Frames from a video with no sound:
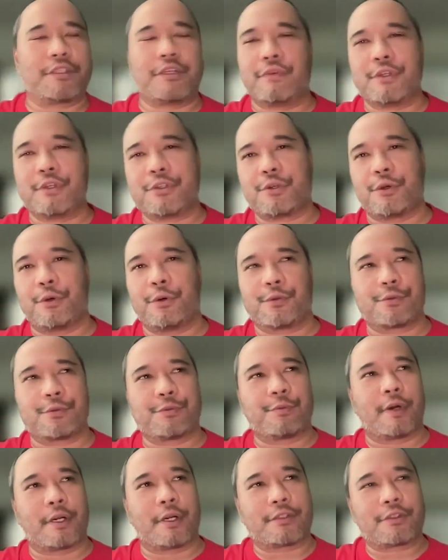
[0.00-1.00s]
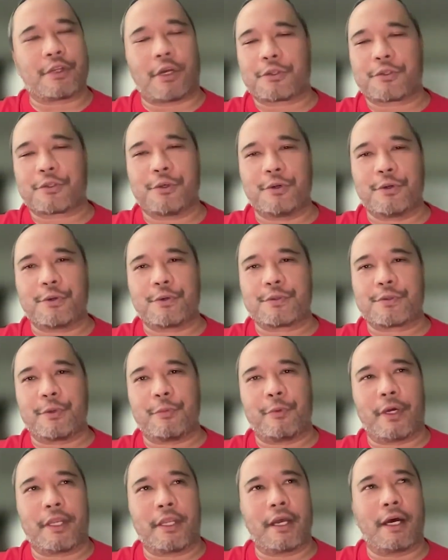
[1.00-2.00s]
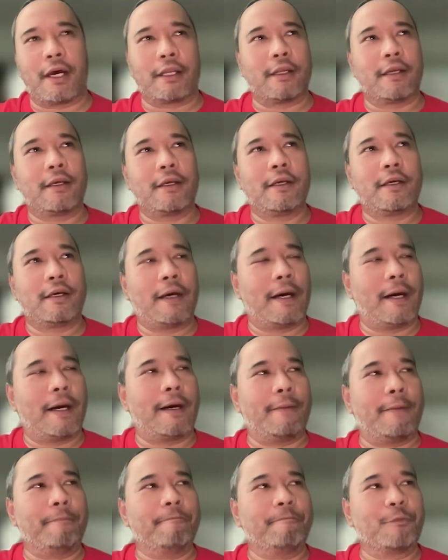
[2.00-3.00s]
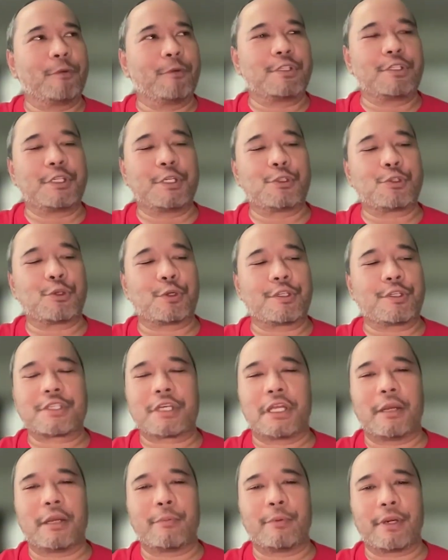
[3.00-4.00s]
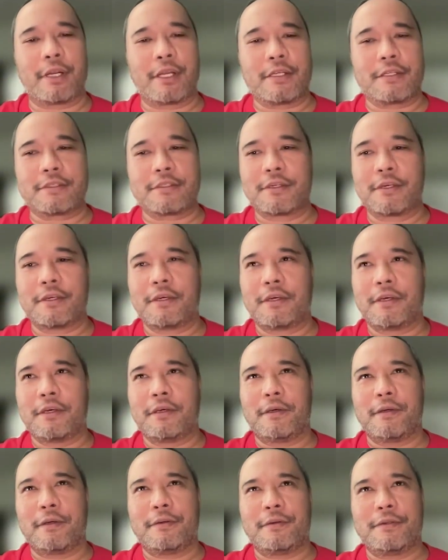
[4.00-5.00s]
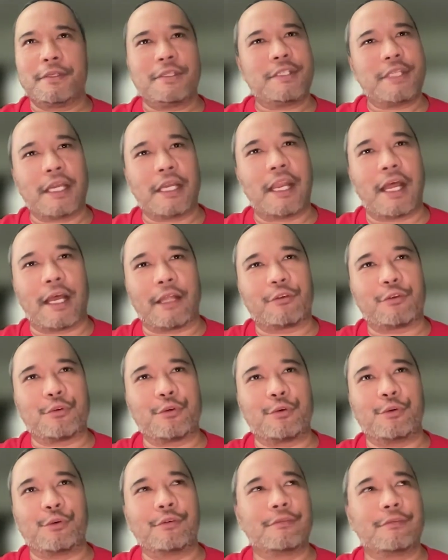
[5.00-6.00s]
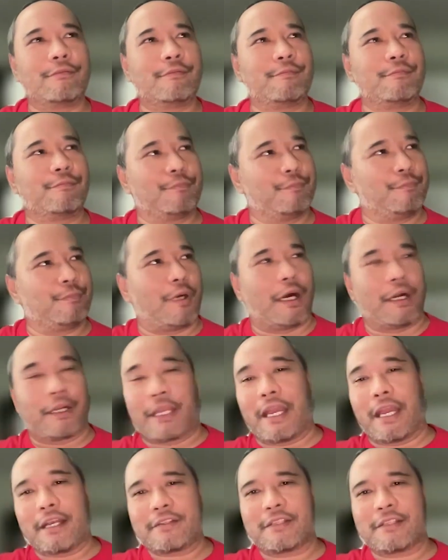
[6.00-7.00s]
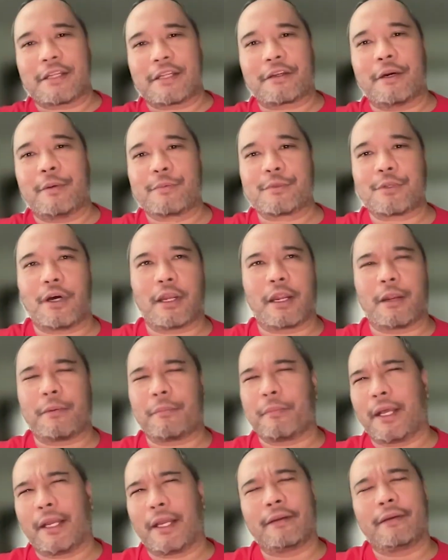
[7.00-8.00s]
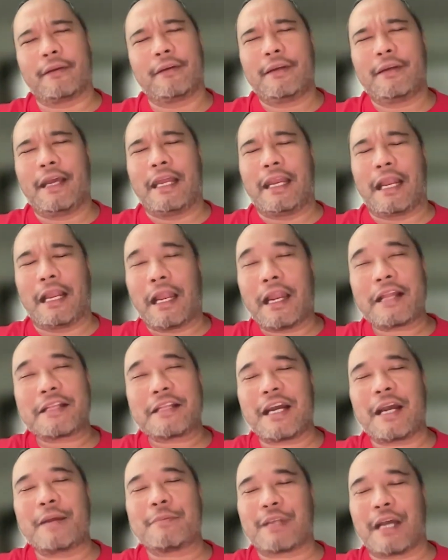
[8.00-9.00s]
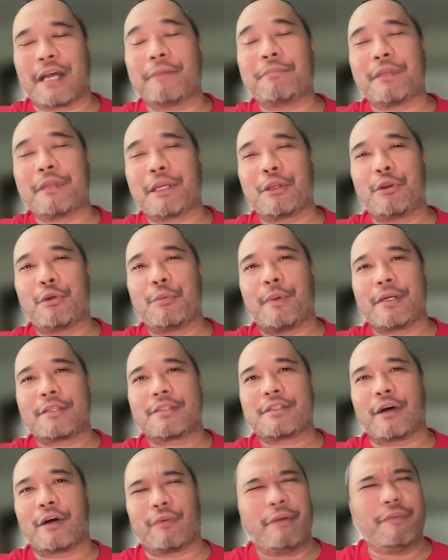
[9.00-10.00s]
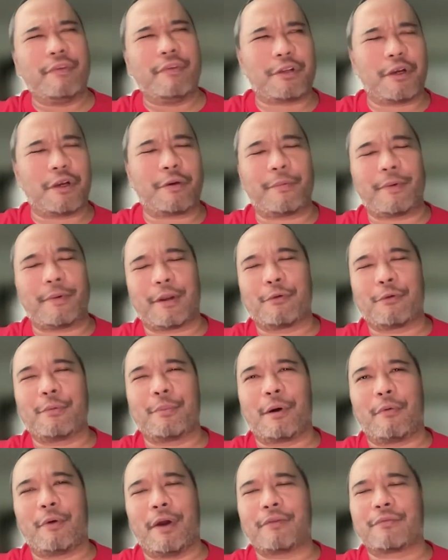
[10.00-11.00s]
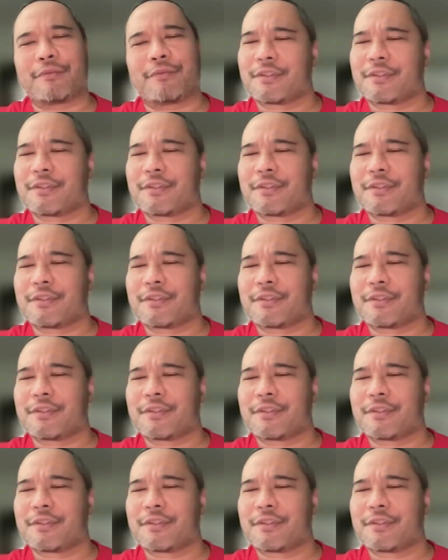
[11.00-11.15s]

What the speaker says: TV shows, we watch talk shows and whatnot. We see certain celebrities say that to a guest that comes on. And I'm like, and a lot of times I'm thinking to myself, I even talk about it with my wife.